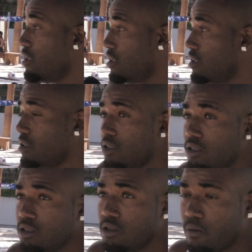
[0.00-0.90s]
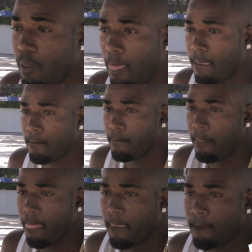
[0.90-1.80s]
Do you ever hold back when you're
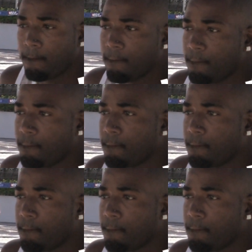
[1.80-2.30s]
sparring then and not want to show